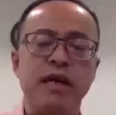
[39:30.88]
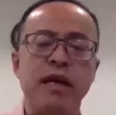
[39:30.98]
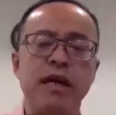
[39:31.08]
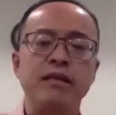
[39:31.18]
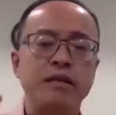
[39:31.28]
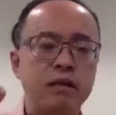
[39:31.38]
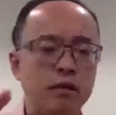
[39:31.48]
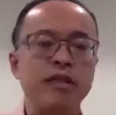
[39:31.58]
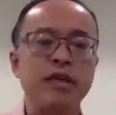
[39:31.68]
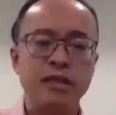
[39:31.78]
And
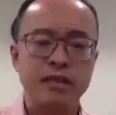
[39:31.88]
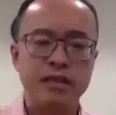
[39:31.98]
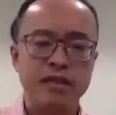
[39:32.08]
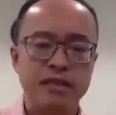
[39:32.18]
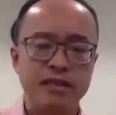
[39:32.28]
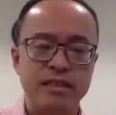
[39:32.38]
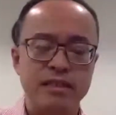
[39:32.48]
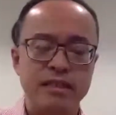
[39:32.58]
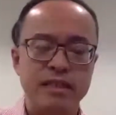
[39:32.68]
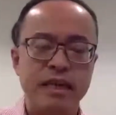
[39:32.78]
COVID-19 hit.
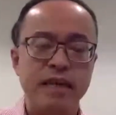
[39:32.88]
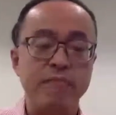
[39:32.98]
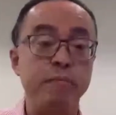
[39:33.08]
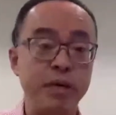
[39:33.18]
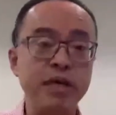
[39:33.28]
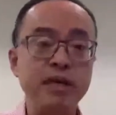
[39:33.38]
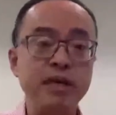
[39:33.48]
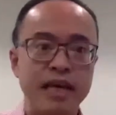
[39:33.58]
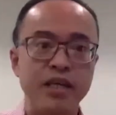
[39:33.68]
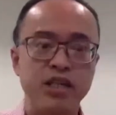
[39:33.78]
And being
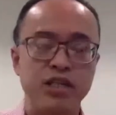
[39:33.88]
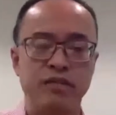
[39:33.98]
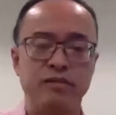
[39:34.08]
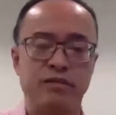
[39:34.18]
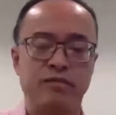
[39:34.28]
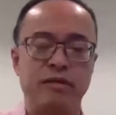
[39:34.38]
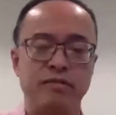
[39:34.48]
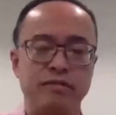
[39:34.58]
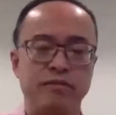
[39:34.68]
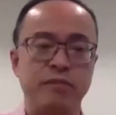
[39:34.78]
an Asian,
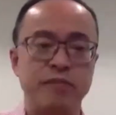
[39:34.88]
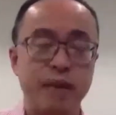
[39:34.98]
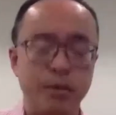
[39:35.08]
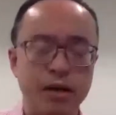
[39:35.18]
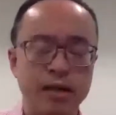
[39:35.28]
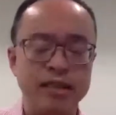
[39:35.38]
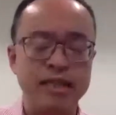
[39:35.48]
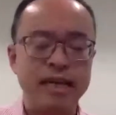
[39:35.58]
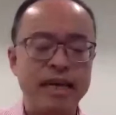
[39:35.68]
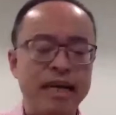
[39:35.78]
I'm from Taiwan,
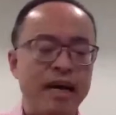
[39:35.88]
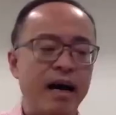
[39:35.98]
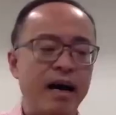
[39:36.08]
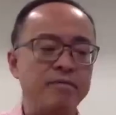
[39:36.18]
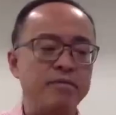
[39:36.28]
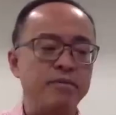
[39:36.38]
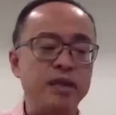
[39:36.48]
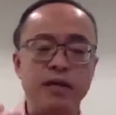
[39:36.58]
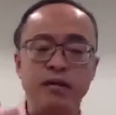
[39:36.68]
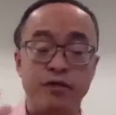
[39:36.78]
we
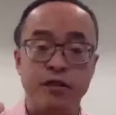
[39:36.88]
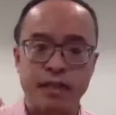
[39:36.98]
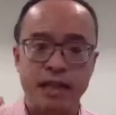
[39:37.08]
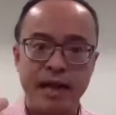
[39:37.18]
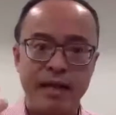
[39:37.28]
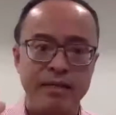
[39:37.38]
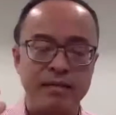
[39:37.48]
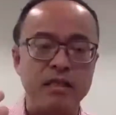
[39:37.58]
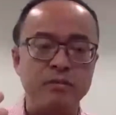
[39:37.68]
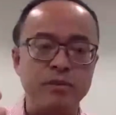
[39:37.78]
had a
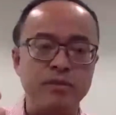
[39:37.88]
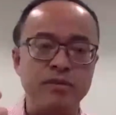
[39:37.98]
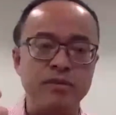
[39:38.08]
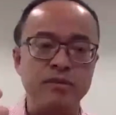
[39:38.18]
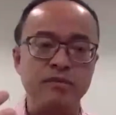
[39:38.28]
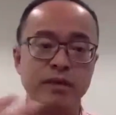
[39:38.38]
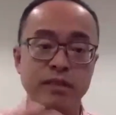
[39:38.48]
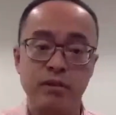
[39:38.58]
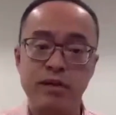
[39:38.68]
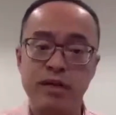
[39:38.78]
first-hand experience of
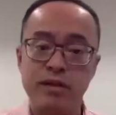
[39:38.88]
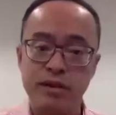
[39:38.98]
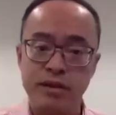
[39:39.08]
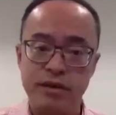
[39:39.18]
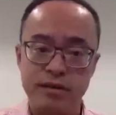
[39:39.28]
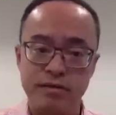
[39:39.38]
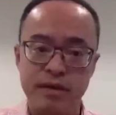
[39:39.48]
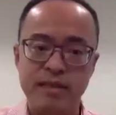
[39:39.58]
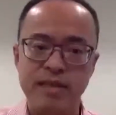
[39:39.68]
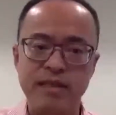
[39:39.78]
what's going on there,
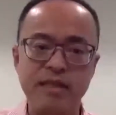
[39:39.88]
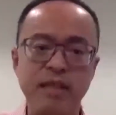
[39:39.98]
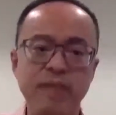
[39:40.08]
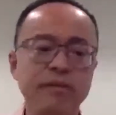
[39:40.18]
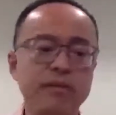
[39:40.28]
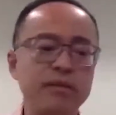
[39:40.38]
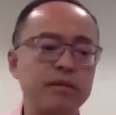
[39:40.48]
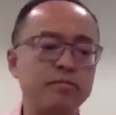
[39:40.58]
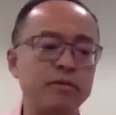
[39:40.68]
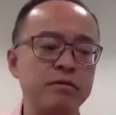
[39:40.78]
right? At that time, I think
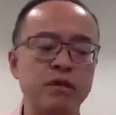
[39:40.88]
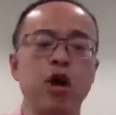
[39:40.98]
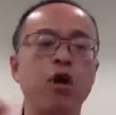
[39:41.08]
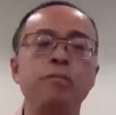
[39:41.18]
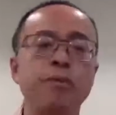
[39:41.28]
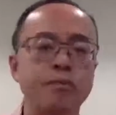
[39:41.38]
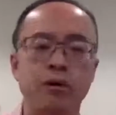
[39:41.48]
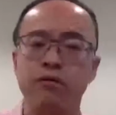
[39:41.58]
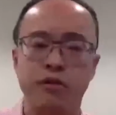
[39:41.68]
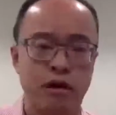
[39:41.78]
it caught people
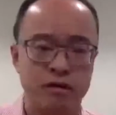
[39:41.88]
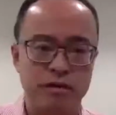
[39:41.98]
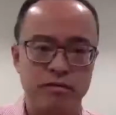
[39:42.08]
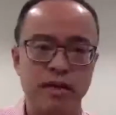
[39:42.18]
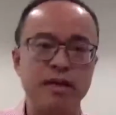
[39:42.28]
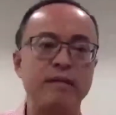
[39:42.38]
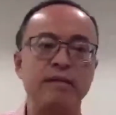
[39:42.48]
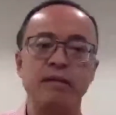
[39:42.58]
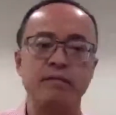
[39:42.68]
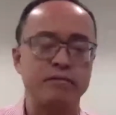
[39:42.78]
off guard, right?
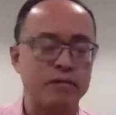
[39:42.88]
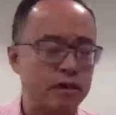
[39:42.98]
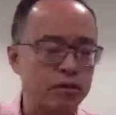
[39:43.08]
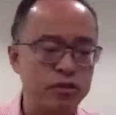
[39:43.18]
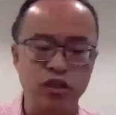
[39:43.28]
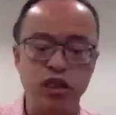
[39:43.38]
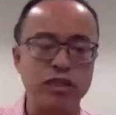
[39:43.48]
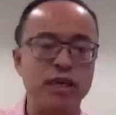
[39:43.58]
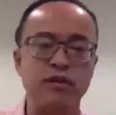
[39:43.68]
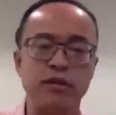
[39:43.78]
And countries shut
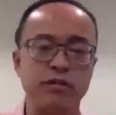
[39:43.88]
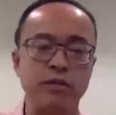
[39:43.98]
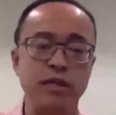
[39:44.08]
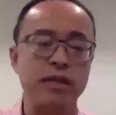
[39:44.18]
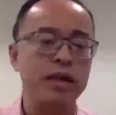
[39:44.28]
down and all that.